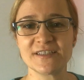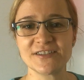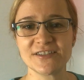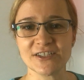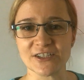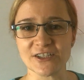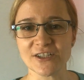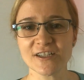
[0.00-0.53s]

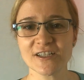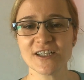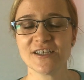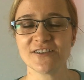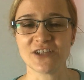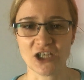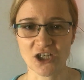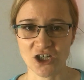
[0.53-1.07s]
still
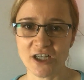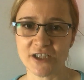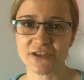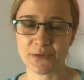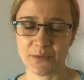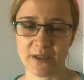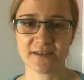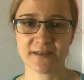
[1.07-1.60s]
they are
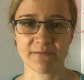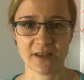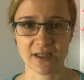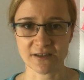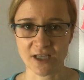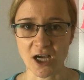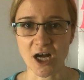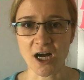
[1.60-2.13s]
doing
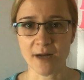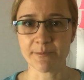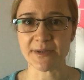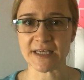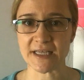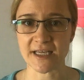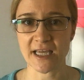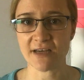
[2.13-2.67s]
something, they are
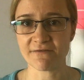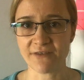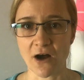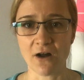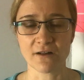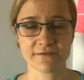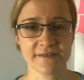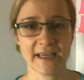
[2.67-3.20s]
being
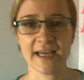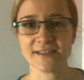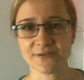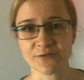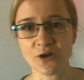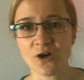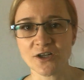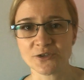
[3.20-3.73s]
involved. Yes,
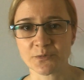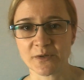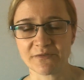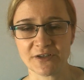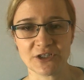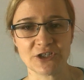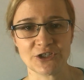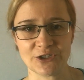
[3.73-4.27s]
of course, with
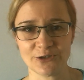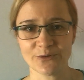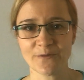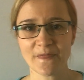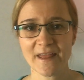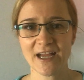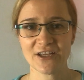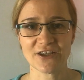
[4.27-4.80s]
you
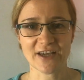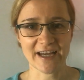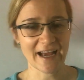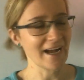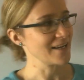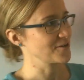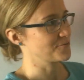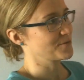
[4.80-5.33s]
can
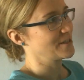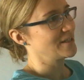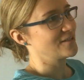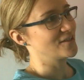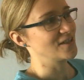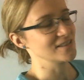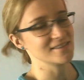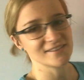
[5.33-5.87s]
add a really
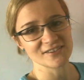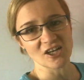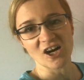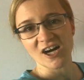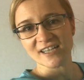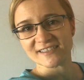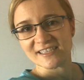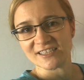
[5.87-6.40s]
nice
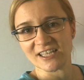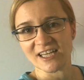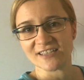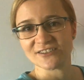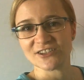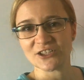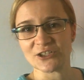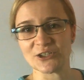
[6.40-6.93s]
stars
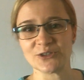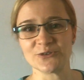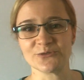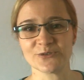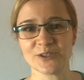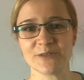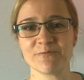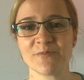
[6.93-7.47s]

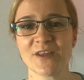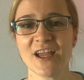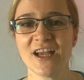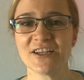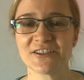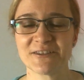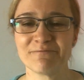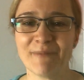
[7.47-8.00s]
and
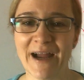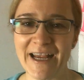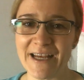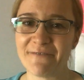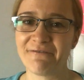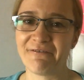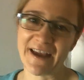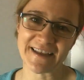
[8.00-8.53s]

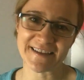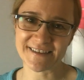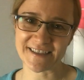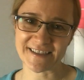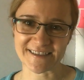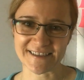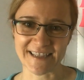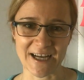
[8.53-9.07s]
smiley
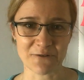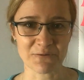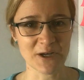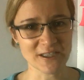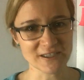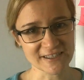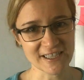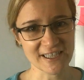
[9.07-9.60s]
faces that,
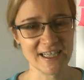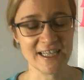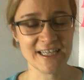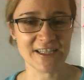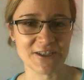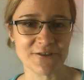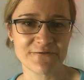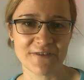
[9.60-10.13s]
well done,
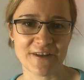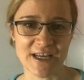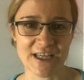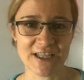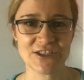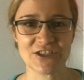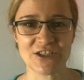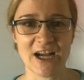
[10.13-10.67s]
you
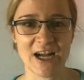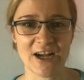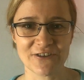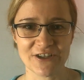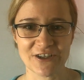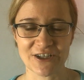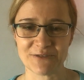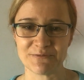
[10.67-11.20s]
finished, now
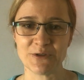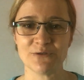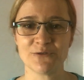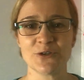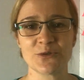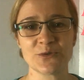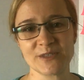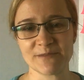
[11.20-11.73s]
you can move
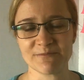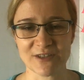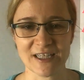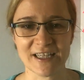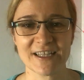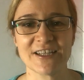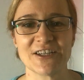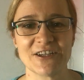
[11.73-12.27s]
on, or something.